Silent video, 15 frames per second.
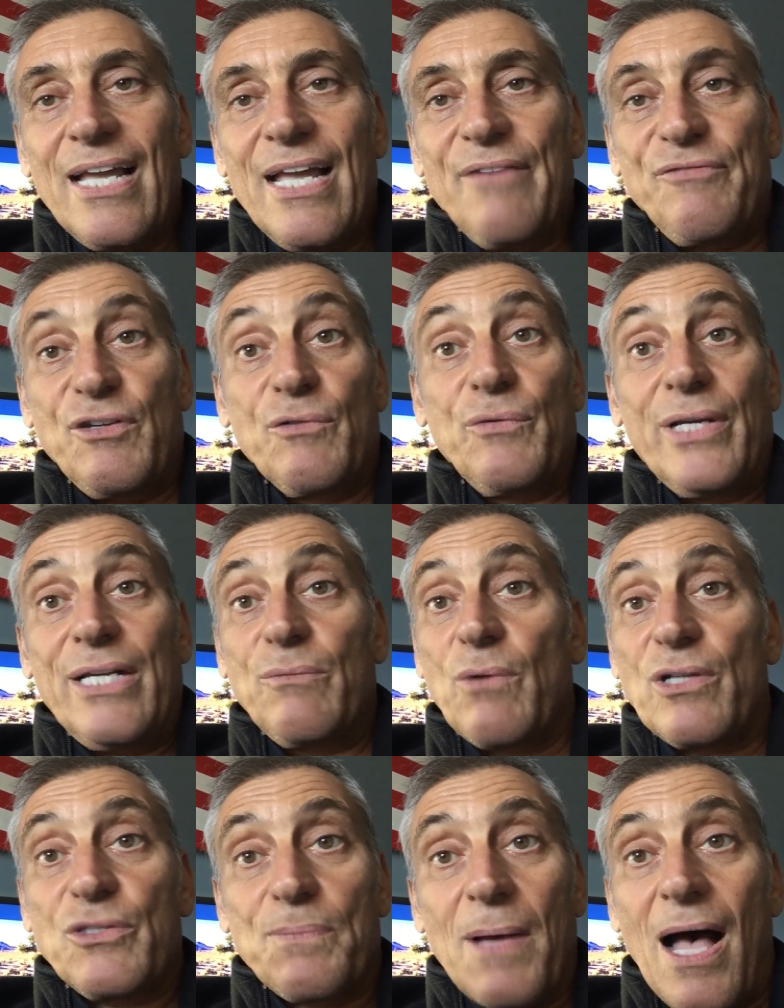if you read
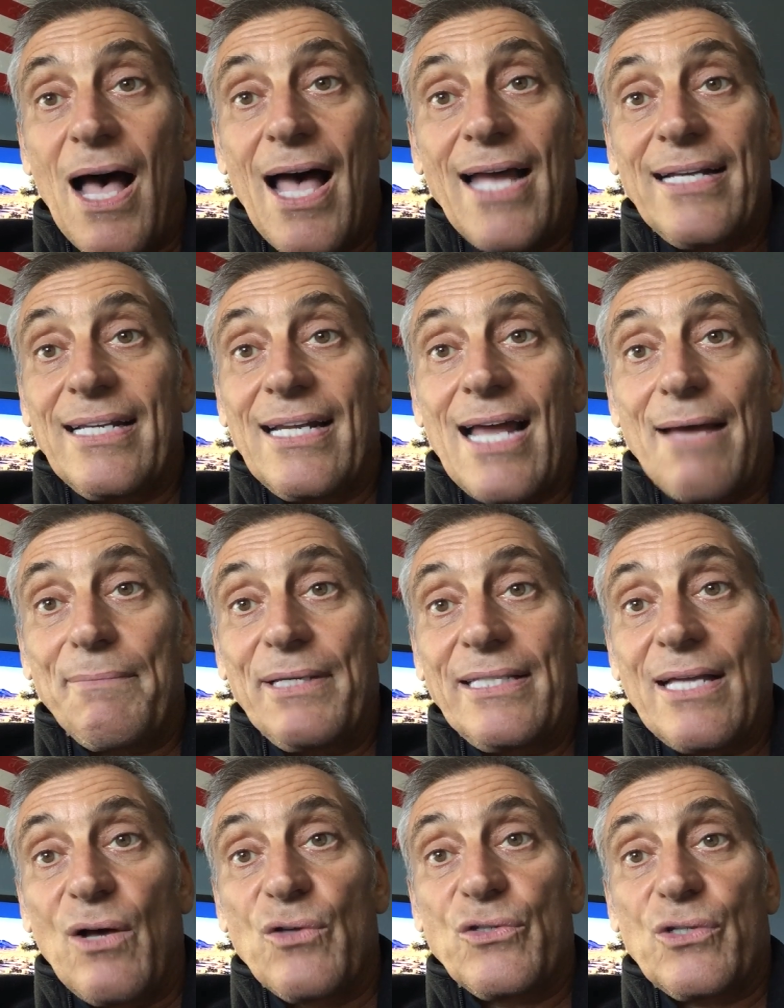what's behind it, I mean,
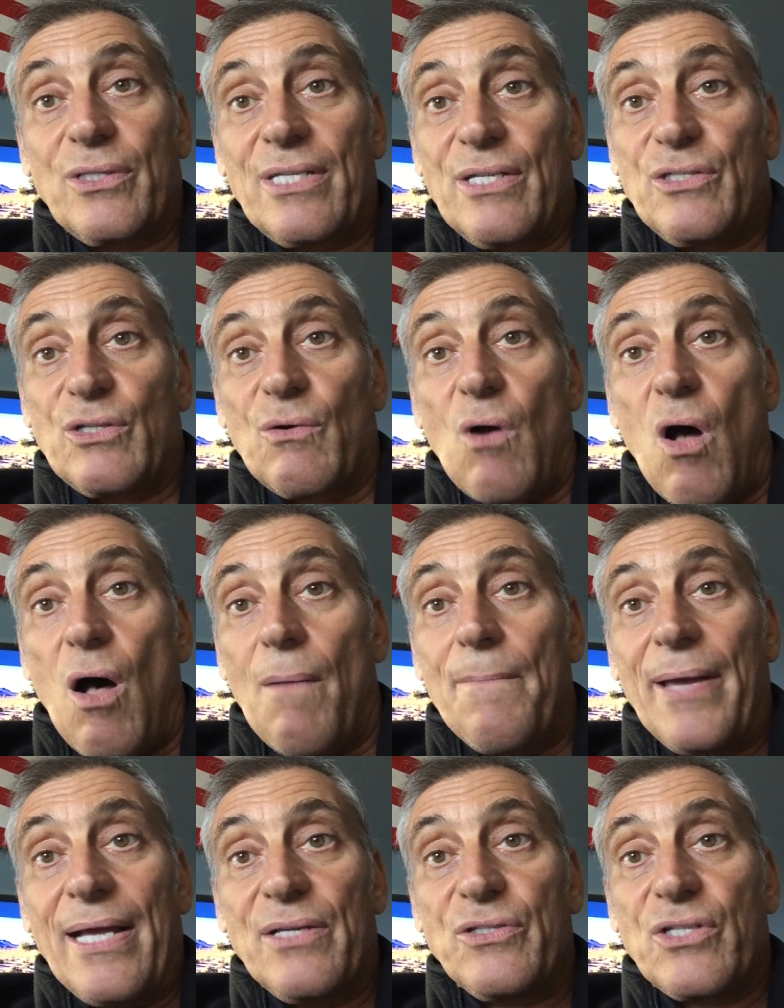those are these are all
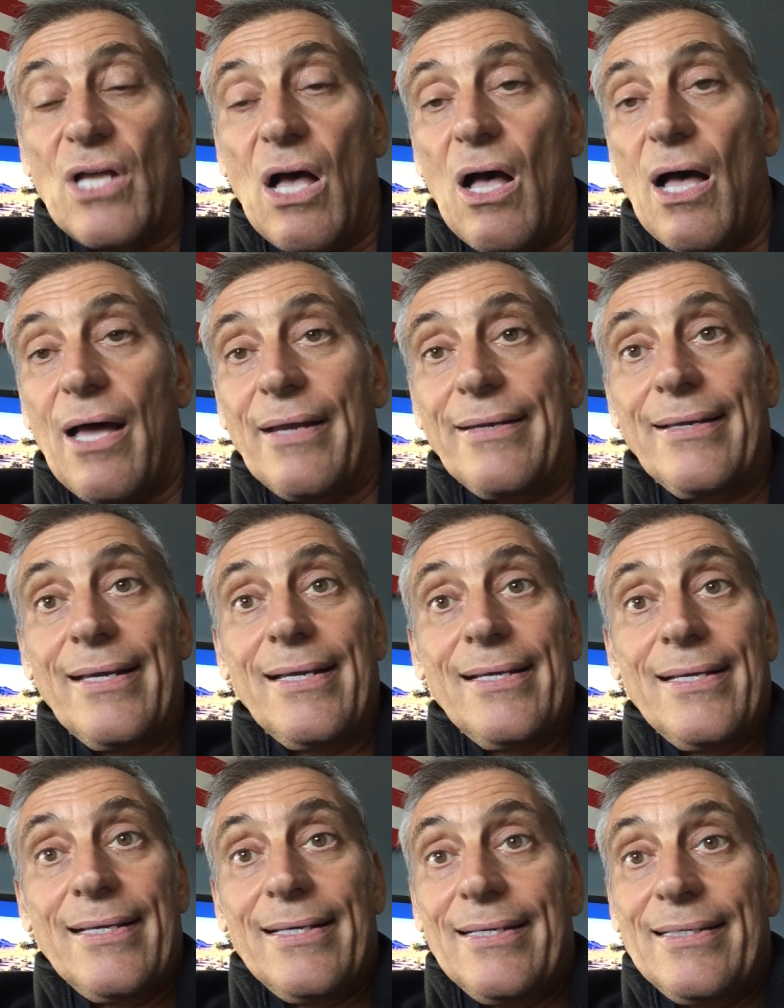based on
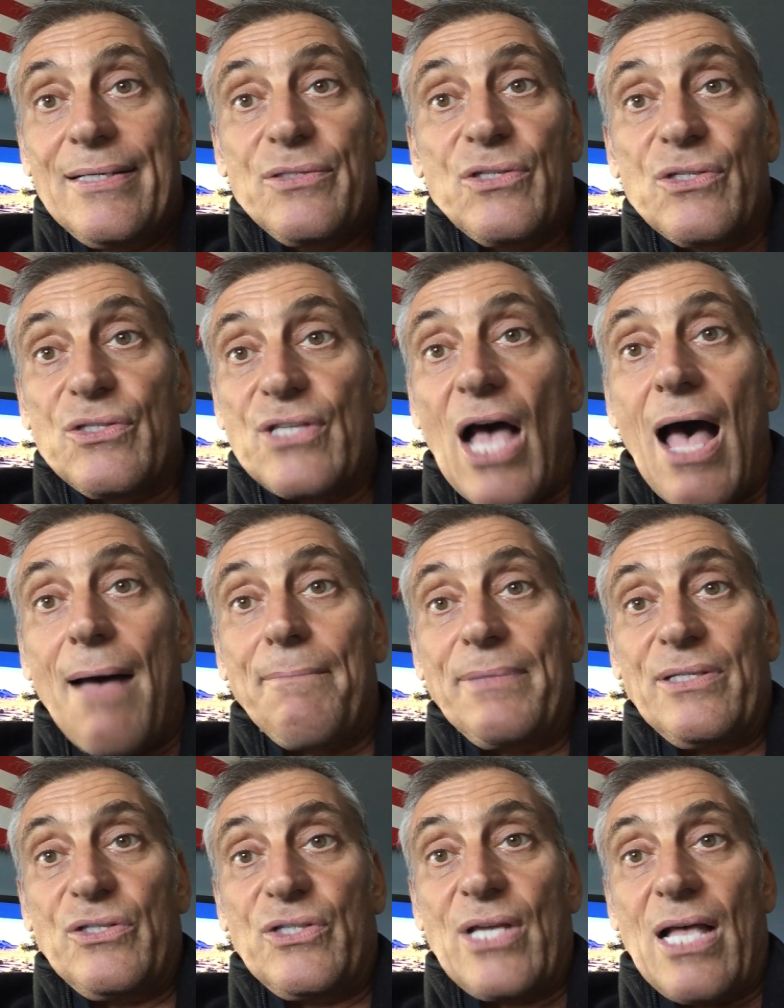this is
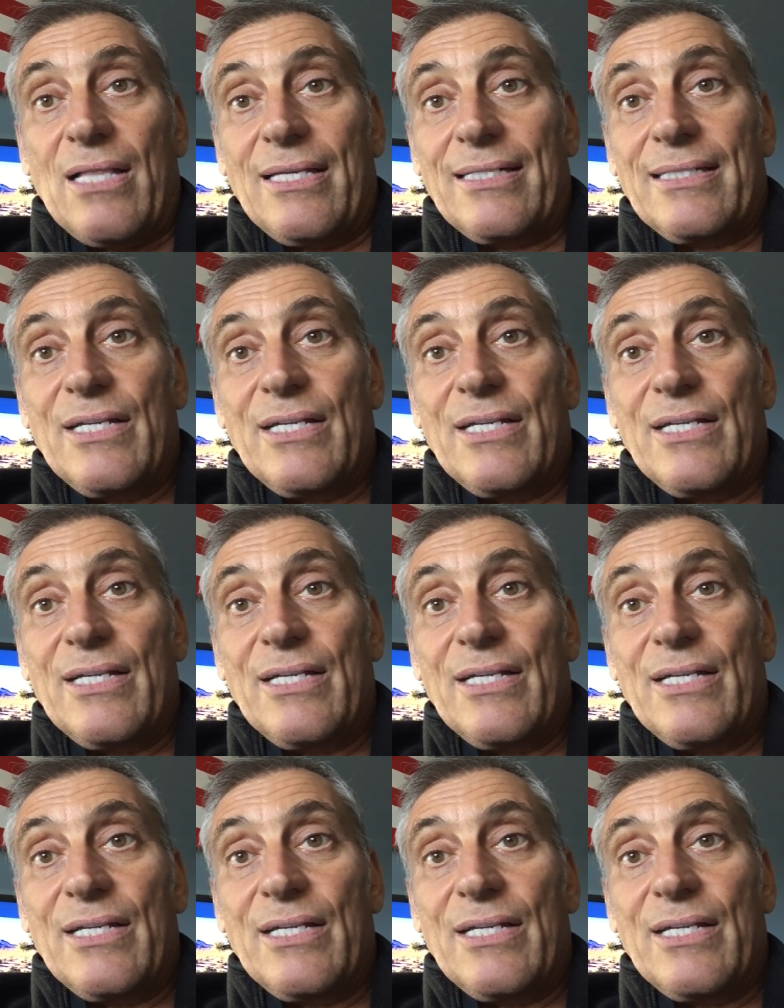zombie selling.